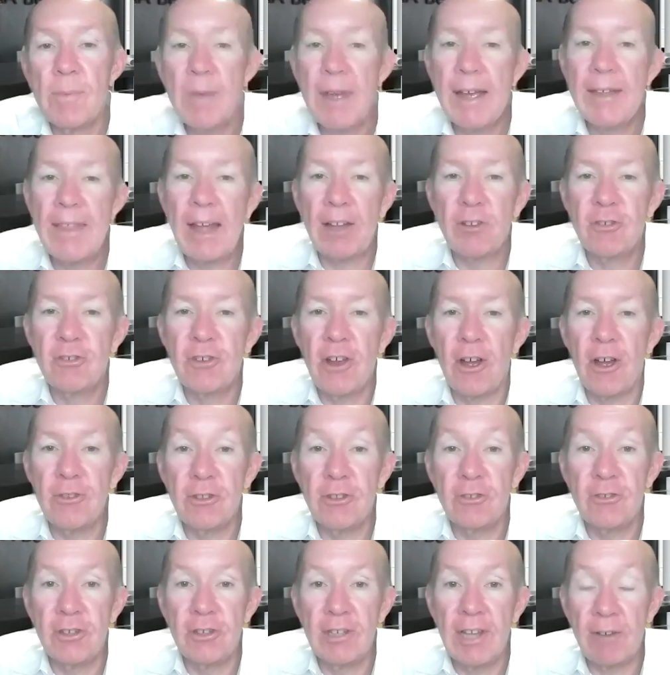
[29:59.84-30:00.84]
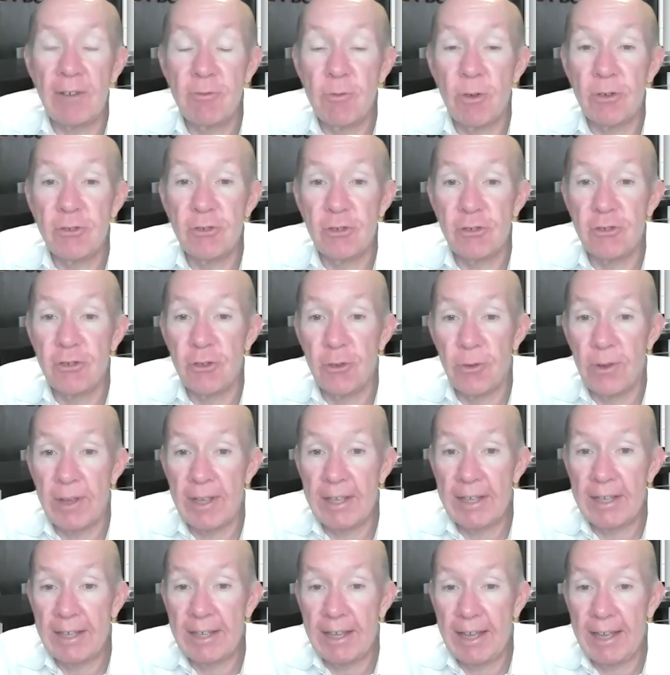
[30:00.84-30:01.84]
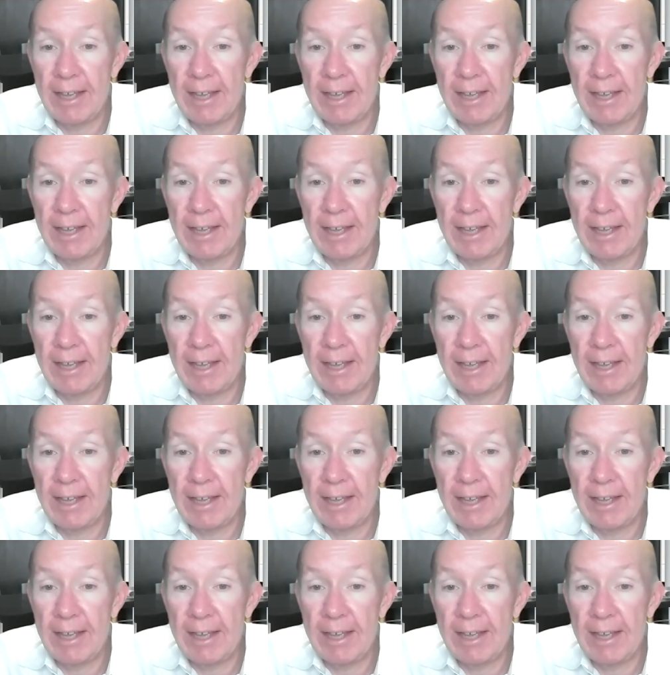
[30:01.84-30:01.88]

me, that shows that you love what you're doing,